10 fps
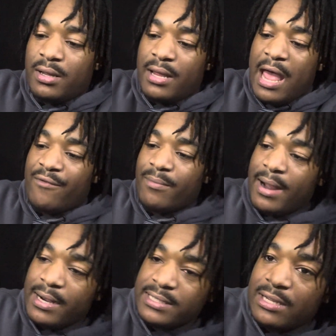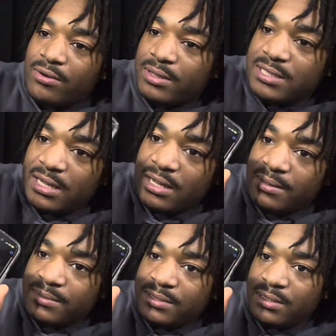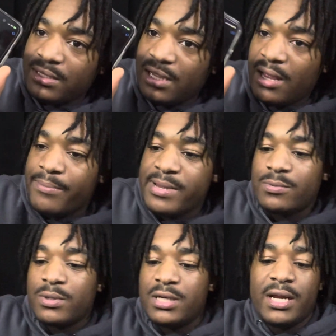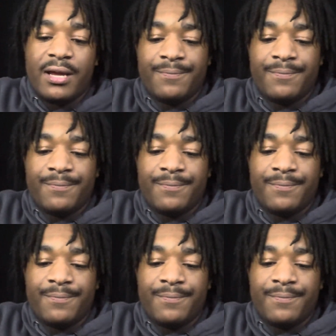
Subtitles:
I have reminders at all times. I missed one today,